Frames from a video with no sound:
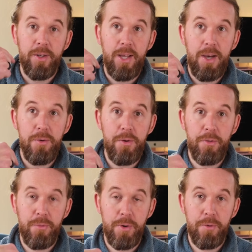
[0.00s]
down your
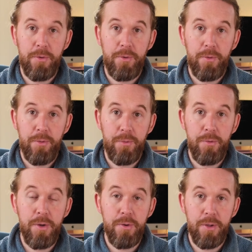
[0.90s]
throat,
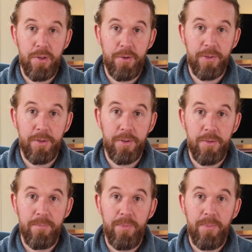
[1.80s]
through your esophagus,